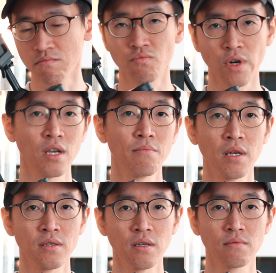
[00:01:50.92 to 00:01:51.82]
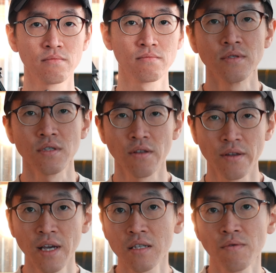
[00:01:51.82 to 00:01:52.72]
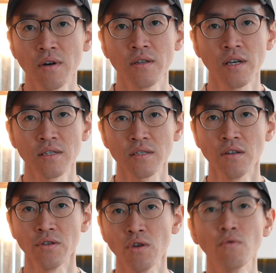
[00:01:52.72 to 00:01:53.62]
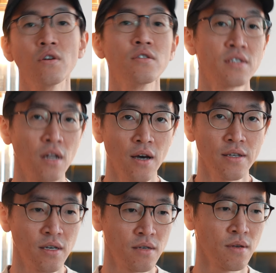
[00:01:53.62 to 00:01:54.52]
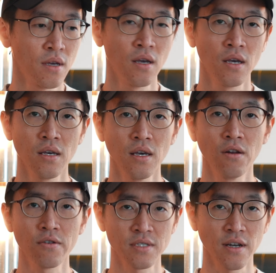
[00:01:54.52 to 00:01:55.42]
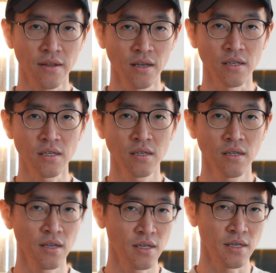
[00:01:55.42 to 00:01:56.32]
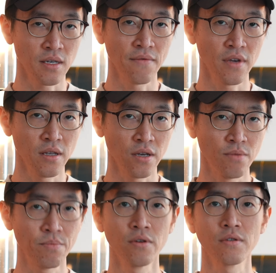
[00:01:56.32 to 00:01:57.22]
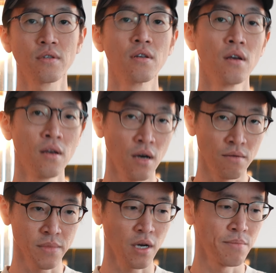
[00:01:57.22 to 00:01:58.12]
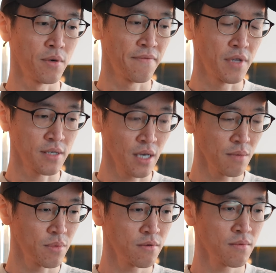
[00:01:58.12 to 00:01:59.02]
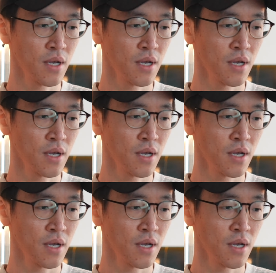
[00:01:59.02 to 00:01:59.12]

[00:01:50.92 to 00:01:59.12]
recommended. So the next one is the newer slider. It looks like this. This is something that you put on top of the table,